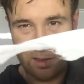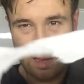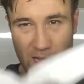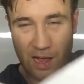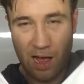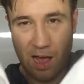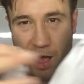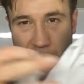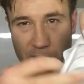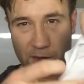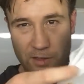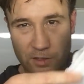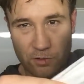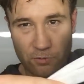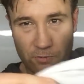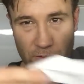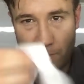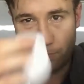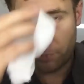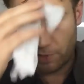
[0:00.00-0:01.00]
are harder to
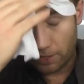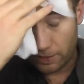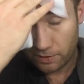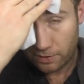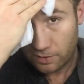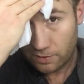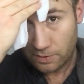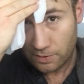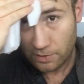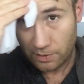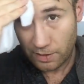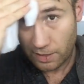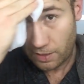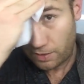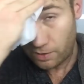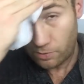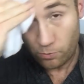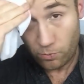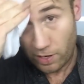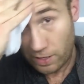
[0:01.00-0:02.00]
rip. Like,
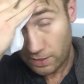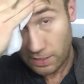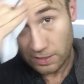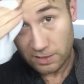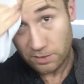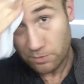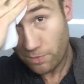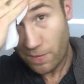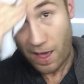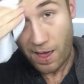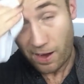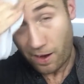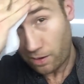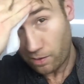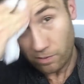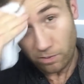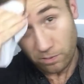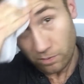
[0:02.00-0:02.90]
getting them wet doesn't matter.